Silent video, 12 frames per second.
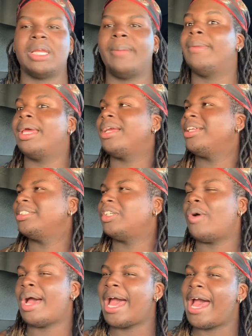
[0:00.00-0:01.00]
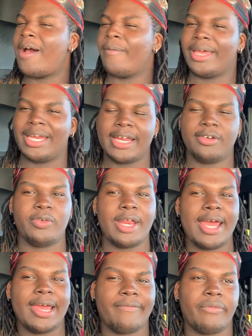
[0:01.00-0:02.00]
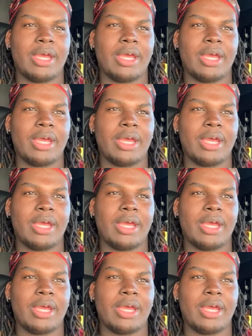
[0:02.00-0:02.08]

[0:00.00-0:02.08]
but I'm like, so how can I do that if